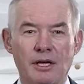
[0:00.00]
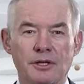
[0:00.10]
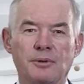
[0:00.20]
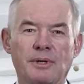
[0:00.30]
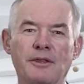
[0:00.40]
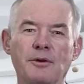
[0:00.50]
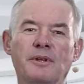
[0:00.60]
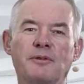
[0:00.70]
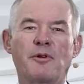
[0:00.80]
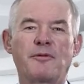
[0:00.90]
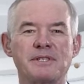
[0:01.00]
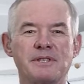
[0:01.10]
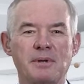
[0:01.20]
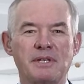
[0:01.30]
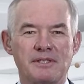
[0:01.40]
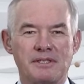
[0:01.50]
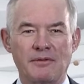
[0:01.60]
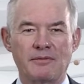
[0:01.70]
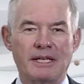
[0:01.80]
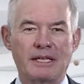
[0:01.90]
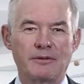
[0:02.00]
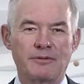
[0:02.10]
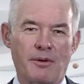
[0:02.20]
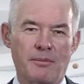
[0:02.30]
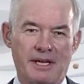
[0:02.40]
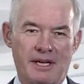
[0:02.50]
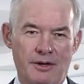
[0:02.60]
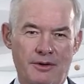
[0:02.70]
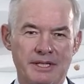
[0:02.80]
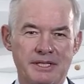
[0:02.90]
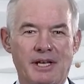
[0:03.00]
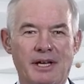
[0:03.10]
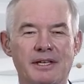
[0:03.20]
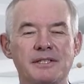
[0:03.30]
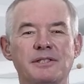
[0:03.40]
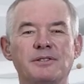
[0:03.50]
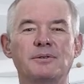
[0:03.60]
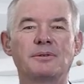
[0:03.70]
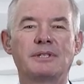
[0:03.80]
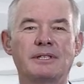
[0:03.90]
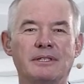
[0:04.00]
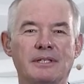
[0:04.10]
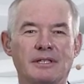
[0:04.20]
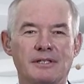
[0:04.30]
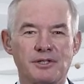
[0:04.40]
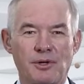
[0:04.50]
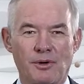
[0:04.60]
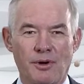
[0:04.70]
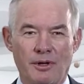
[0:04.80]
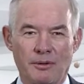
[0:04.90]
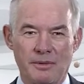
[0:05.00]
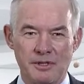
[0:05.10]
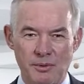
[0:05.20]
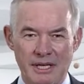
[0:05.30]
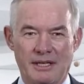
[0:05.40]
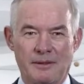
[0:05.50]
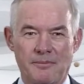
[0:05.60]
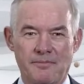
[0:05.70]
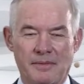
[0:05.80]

together with Professor Peter Stenwinkel from the Karolinska Institutet in Stockholm, Sweden.